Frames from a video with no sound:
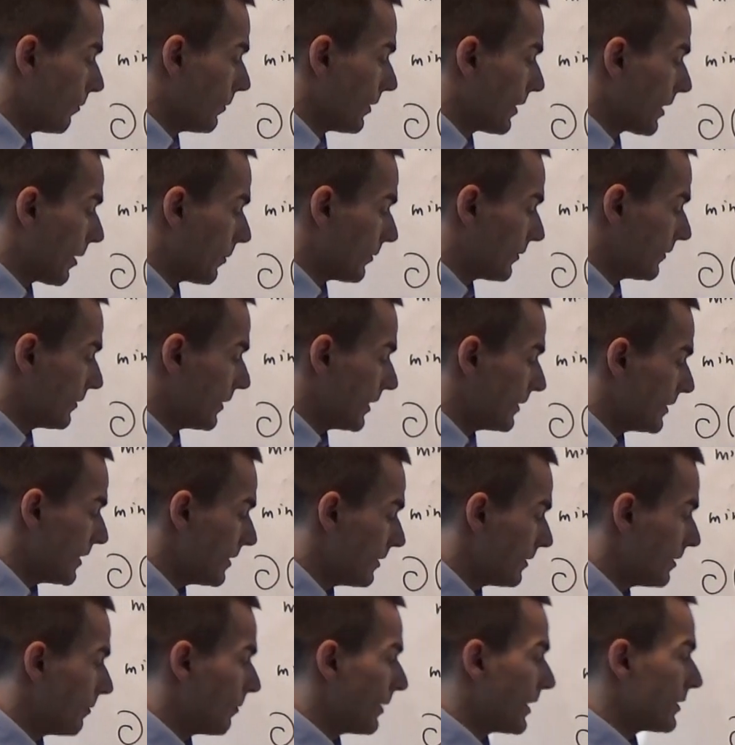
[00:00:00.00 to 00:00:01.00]
becomes the
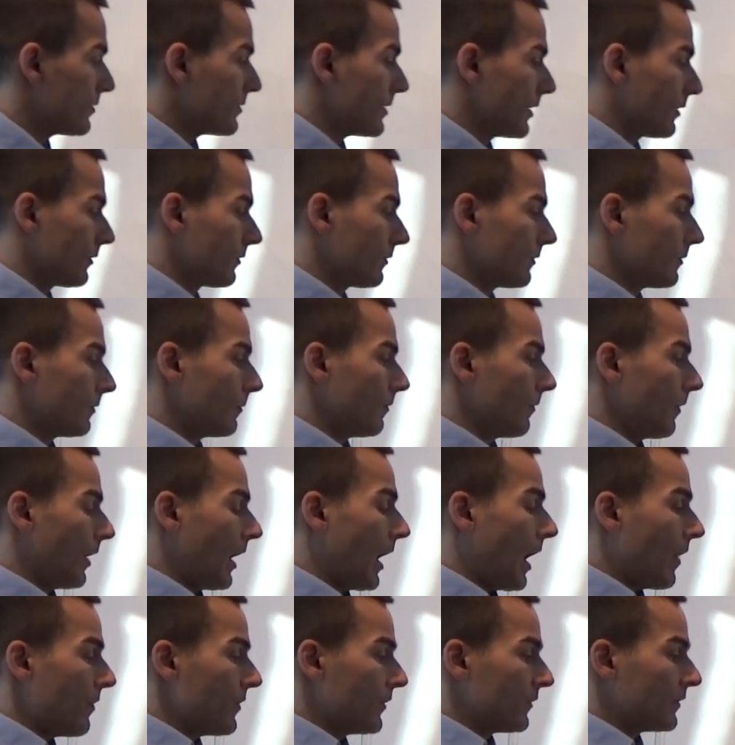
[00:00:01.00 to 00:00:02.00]
identity matrix,
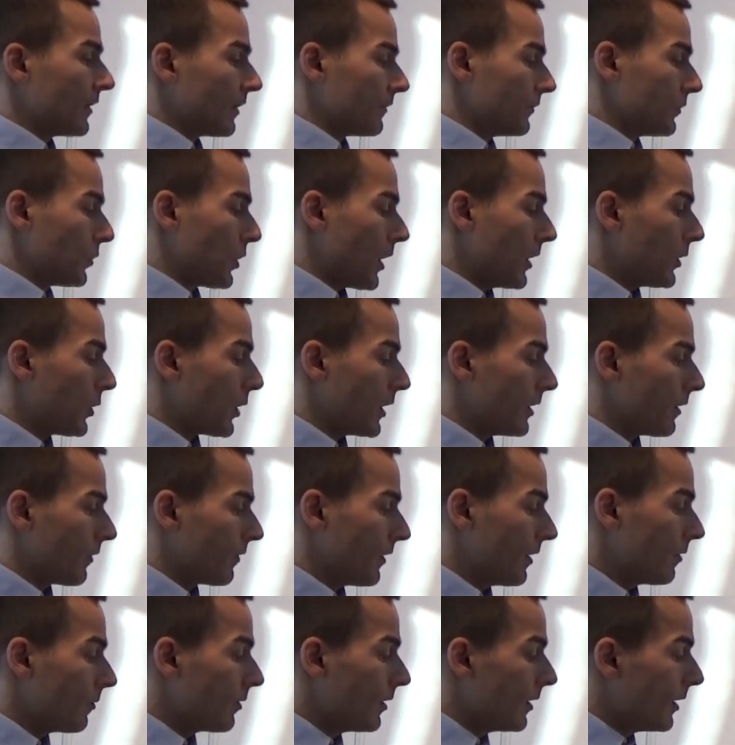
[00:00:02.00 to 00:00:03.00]
and this doesn't change
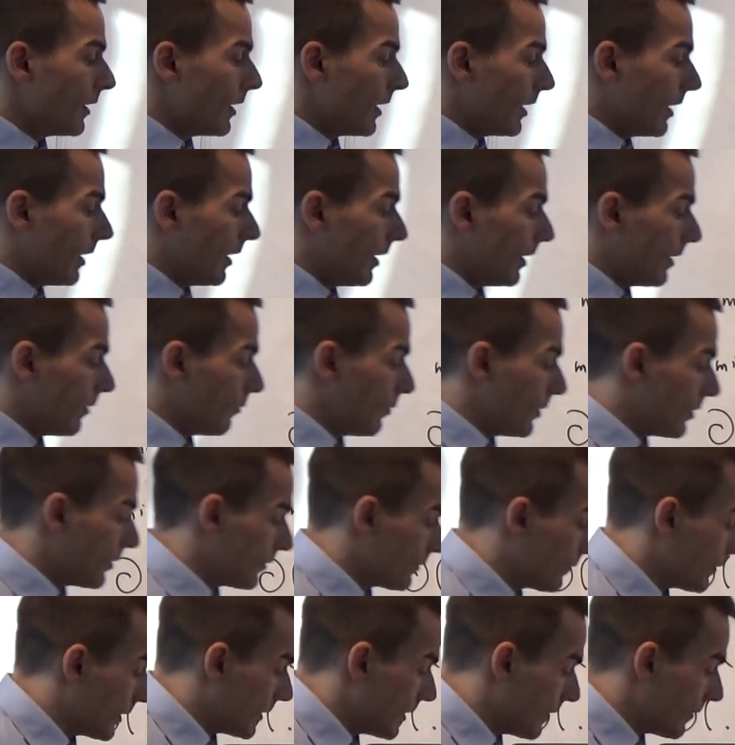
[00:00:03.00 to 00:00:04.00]
anything
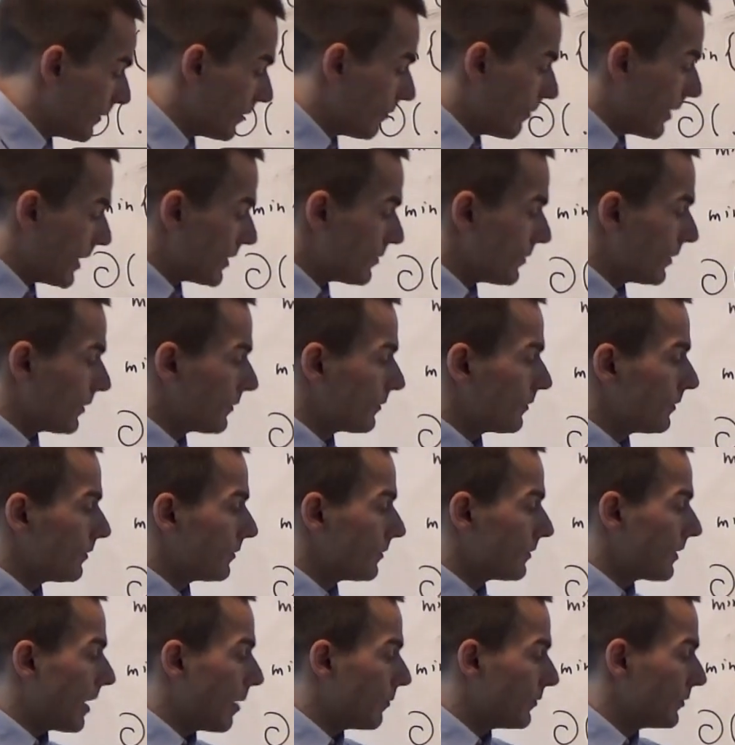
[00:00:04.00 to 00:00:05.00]
because the identity matrix
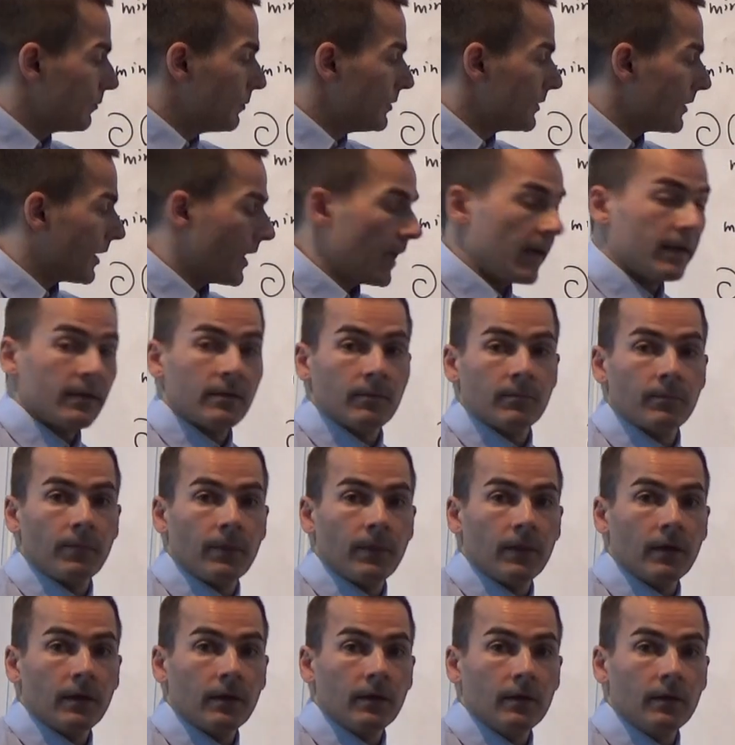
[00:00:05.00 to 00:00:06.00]
times beta hat
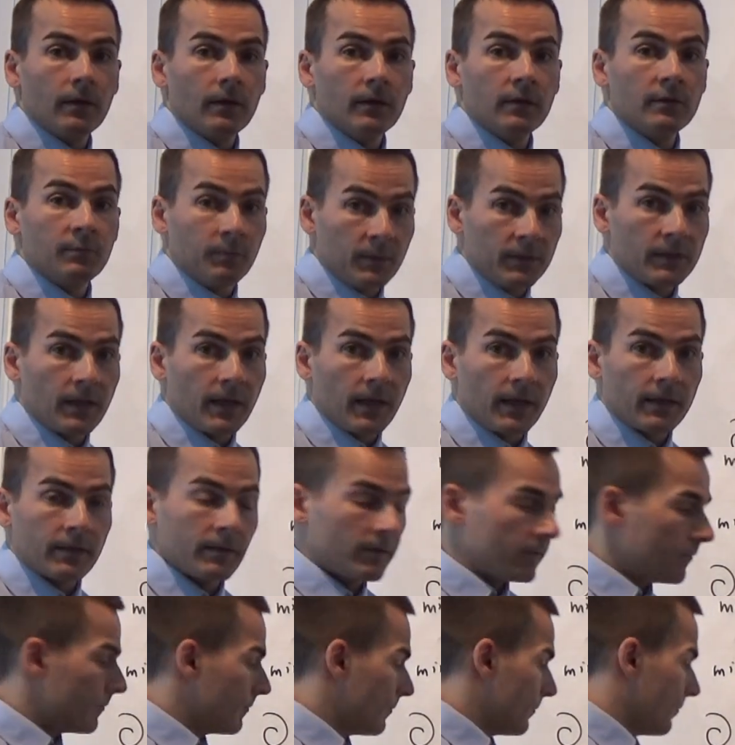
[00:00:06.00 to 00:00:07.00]
is beta
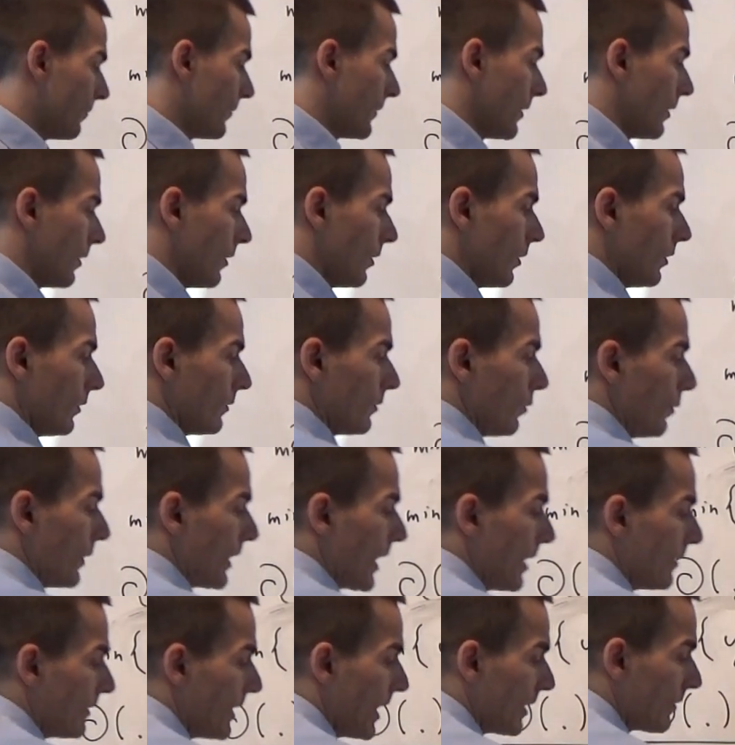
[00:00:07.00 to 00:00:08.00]
hat. So we
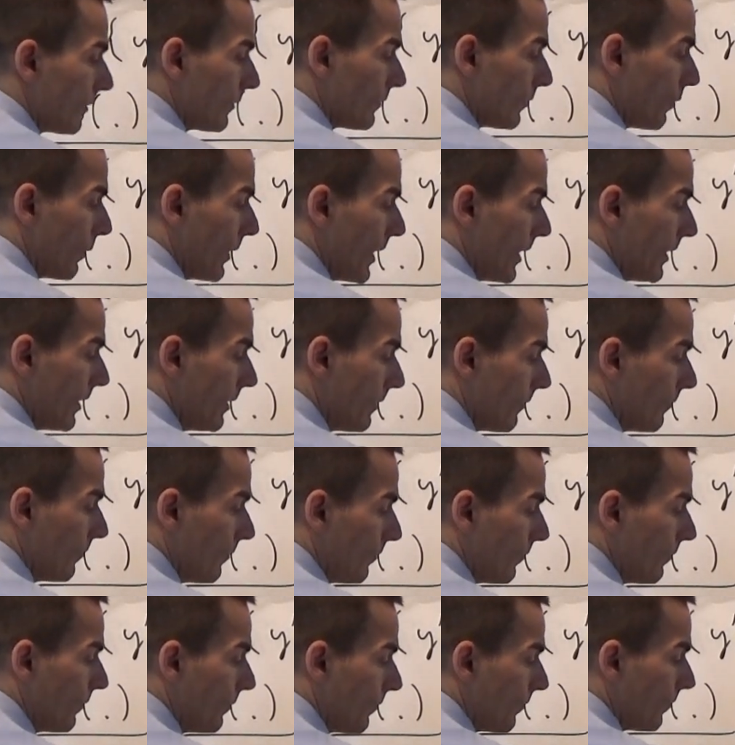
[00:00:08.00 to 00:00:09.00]
can take this away,
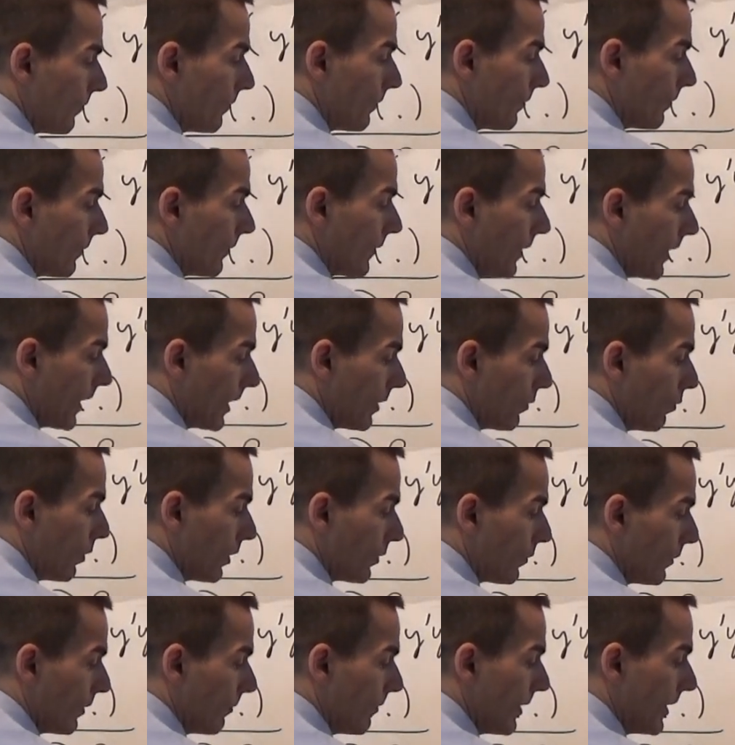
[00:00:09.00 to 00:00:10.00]
and
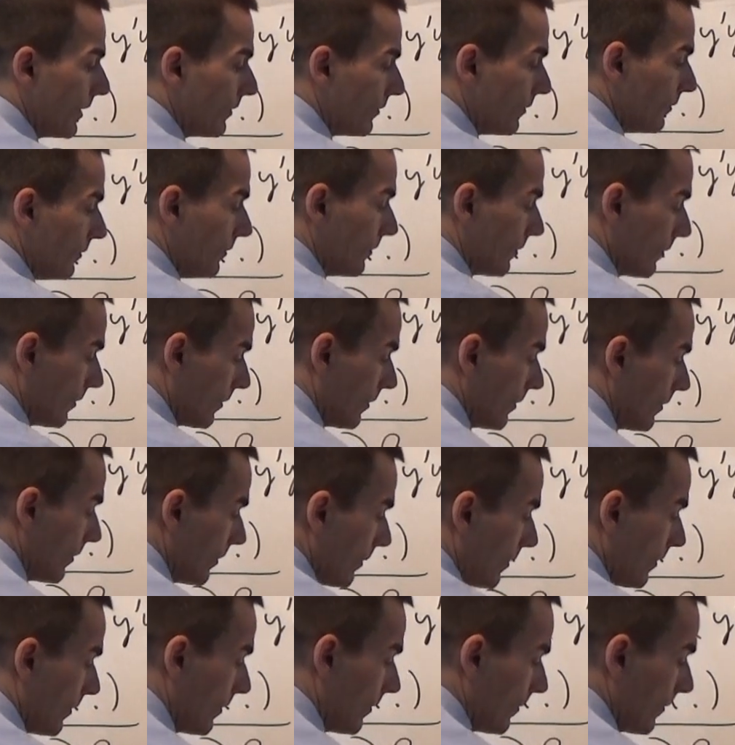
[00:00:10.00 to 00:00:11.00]
what remains
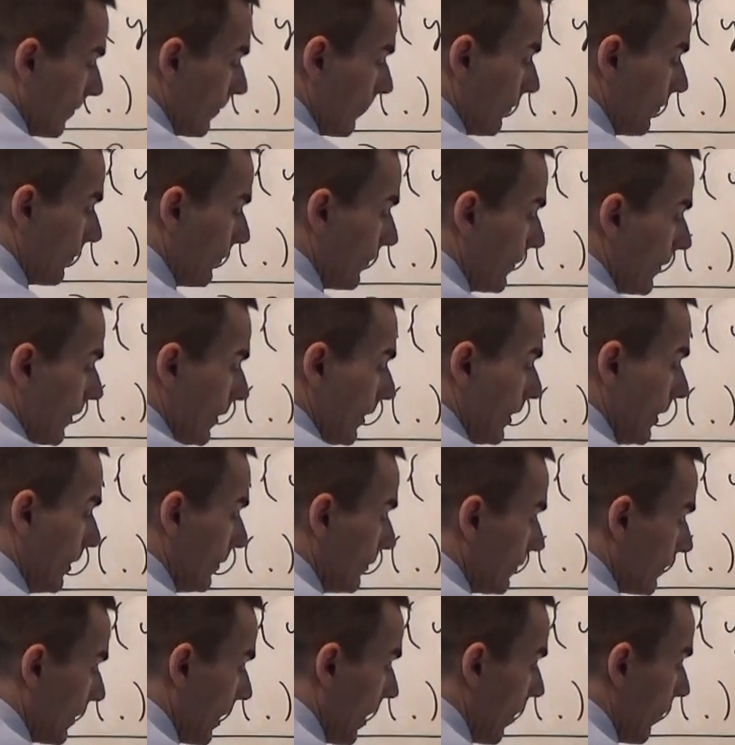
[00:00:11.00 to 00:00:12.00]

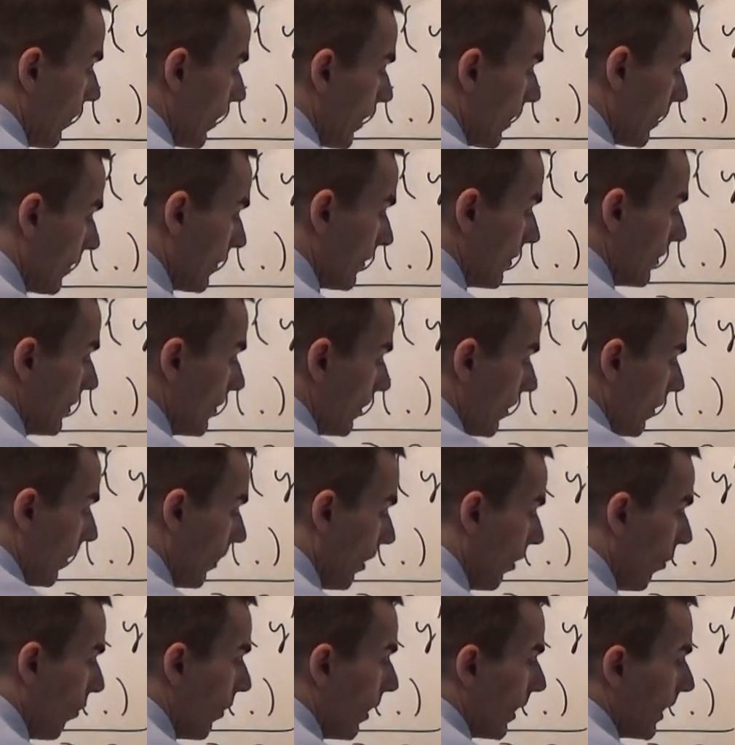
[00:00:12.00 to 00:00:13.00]
is our
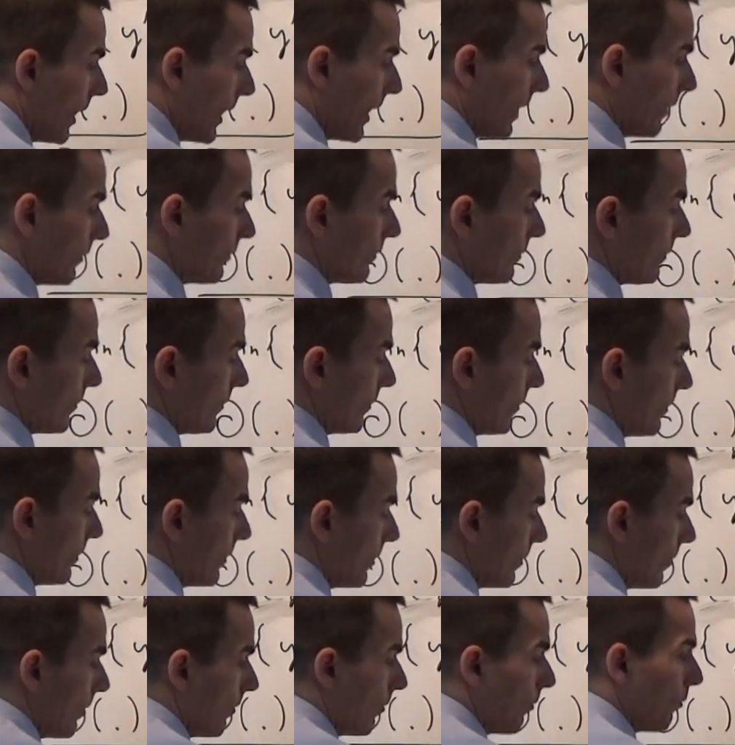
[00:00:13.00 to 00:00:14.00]
OLS
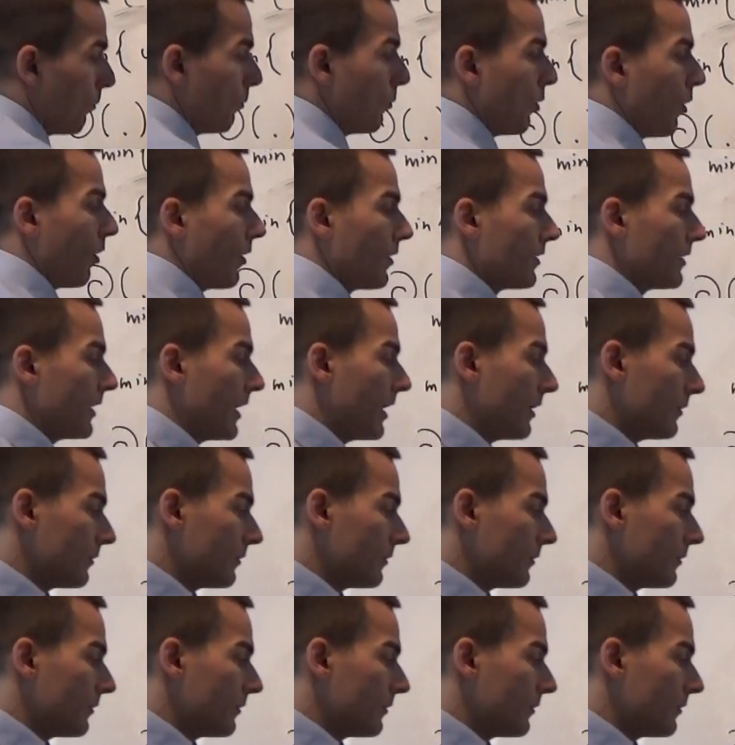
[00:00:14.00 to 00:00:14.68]
point